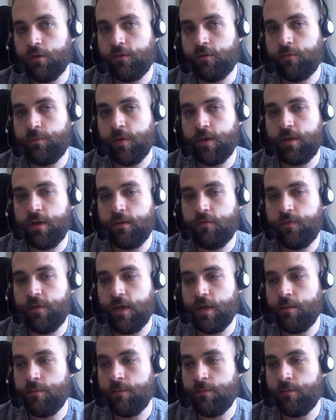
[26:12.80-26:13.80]
Sputnik
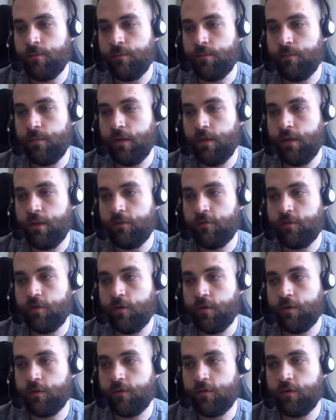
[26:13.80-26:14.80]
VM is
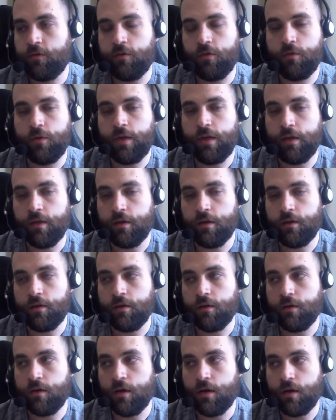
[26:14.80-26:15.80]
going to do
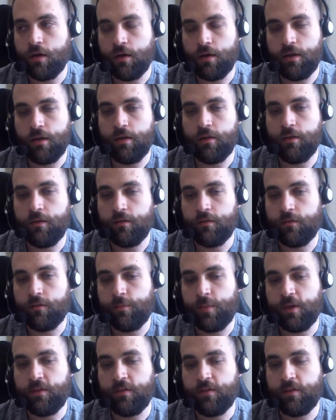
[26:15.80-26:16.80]
here is
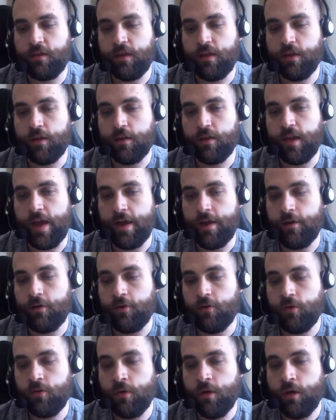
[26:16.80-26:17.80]
basically
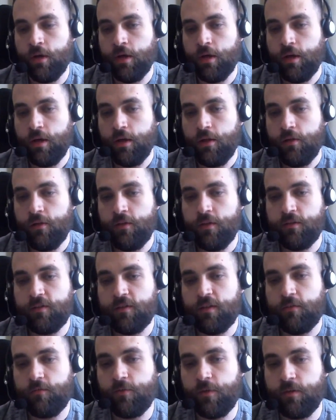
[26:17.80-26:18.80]
allow these
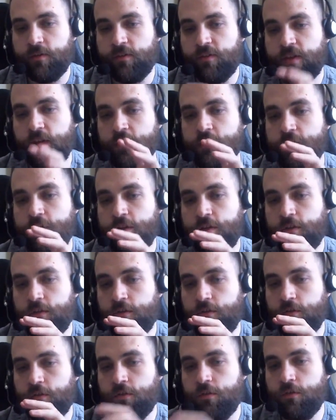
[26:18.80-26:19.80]
different
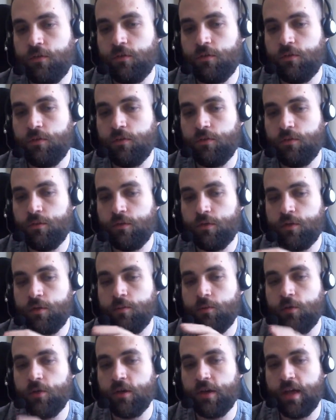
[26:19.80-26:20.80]
stations to
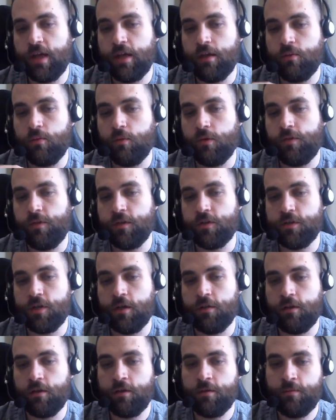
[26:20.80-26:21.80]
communicate with each
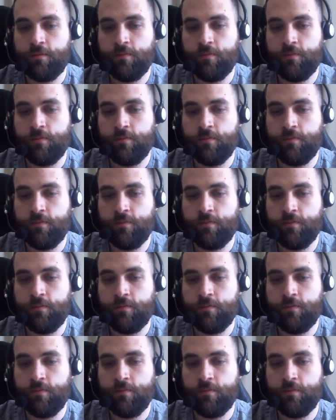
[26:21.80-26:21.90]
other.